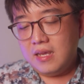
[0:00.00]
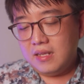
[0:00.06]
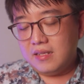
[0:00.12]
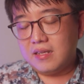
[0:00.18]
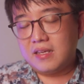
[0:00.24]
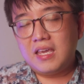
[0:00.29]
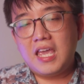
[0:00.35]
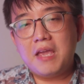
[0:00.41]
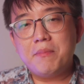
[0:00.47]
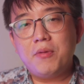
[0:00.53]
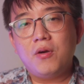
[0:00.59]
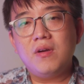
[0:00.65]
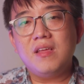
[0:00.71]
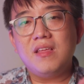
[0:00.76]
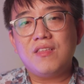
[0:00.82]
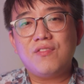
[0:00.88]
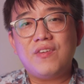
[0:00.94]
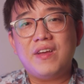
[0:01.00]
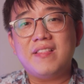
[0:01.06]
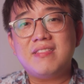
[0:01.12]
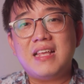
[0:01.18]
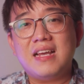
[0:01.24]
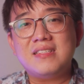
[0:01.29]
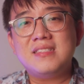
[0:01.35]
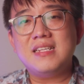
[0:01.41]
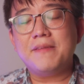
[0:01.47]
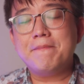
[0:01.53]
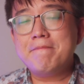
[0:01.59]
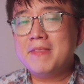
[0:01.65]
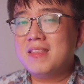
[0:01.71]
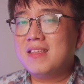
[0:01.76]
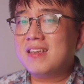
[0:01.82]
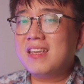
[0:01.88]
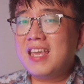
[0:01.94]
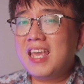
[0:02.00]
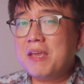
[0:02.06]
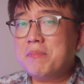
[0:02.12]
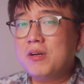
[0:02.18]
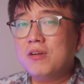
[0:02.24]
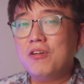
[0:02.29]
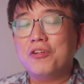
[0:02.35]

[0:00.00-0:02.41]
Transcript: The cable is fantastic. The cable